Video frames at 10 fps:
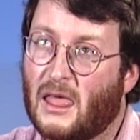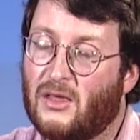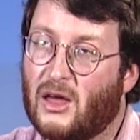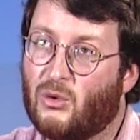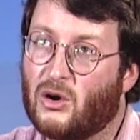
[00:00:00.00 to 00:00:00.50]

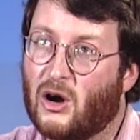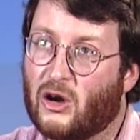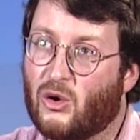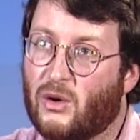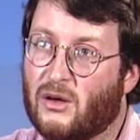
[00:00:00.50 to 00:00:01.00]
they were
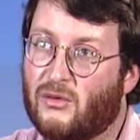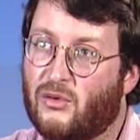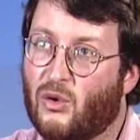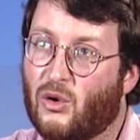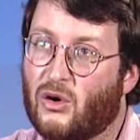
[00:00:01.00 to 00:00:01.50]
arguing
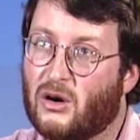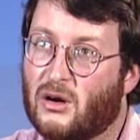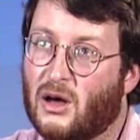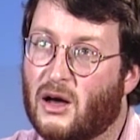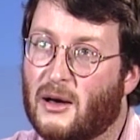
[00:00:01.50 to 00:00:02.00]
for
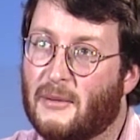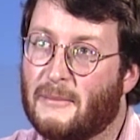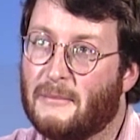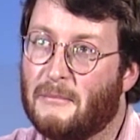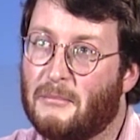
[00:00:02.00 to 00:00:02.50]

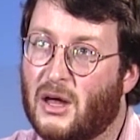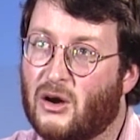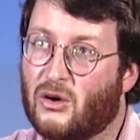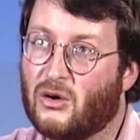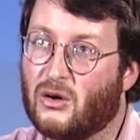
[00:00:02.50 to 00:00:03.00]

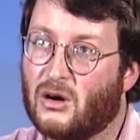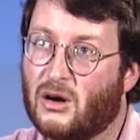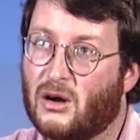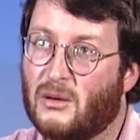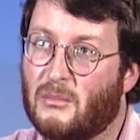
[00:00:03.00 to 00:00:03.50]
better,
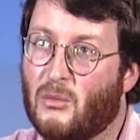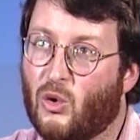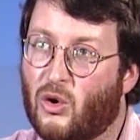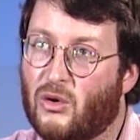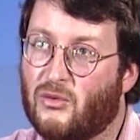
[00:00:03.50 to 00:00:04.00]

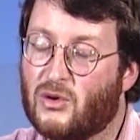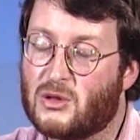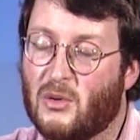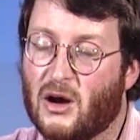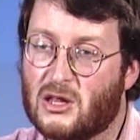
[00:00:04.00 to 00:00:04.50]
more
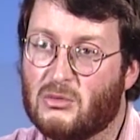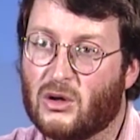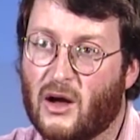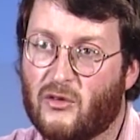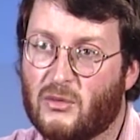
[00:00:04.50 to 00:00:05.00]
responsible
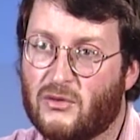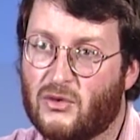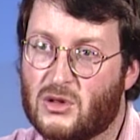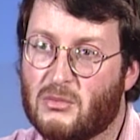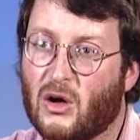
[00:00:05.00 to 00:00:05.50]
government for
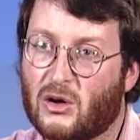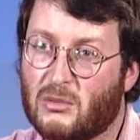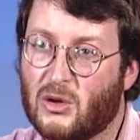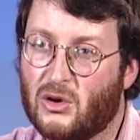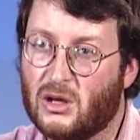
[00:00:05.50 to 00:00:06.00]
small
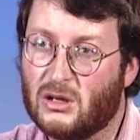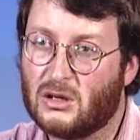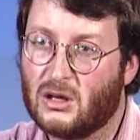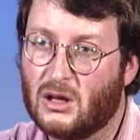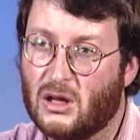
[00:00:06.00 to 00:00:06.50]
communities.
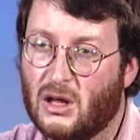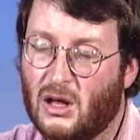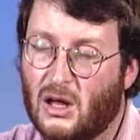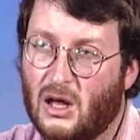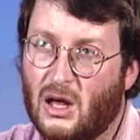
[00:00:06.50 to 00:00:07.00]

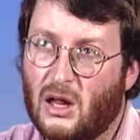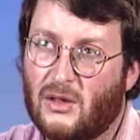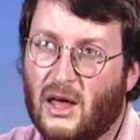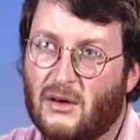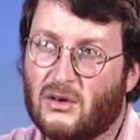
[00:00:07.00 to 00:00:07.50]

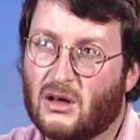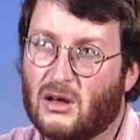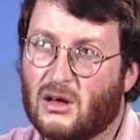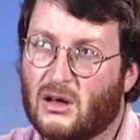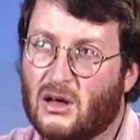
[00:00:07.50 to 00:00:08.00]
They have
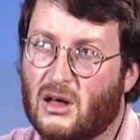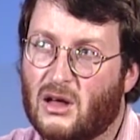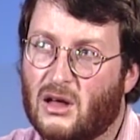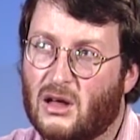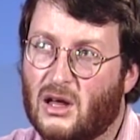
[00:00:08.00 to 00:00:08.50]
a
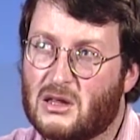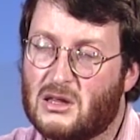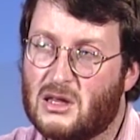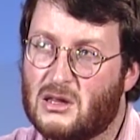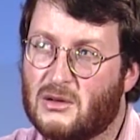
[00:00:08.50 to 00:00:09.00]

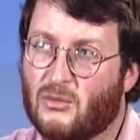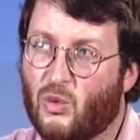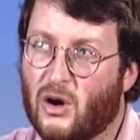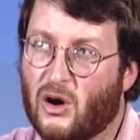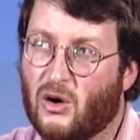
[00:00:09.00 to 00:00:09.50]
system
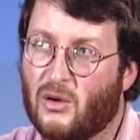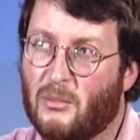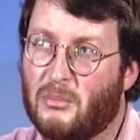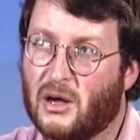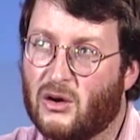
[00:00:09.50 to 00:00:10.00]
where
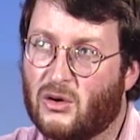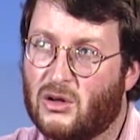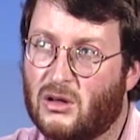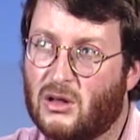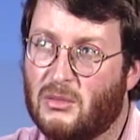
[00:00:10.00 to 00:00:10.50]
bigger
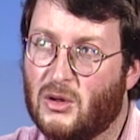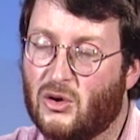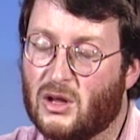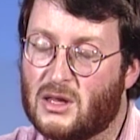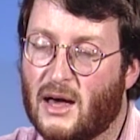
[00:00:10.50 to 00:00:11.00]

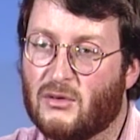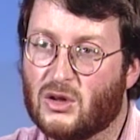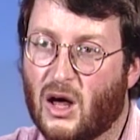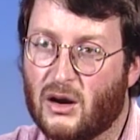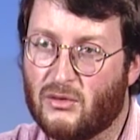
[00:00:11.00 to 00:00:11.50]
communities have a
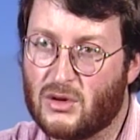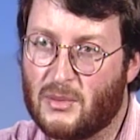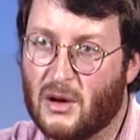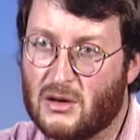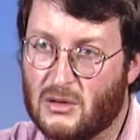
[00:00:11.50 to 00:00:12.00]
lot of
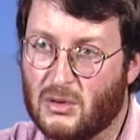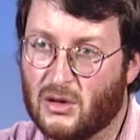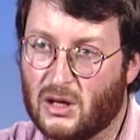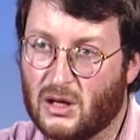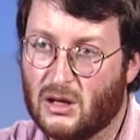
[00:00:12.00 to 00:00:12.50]

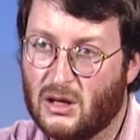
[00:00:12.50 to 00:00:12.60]
responsibility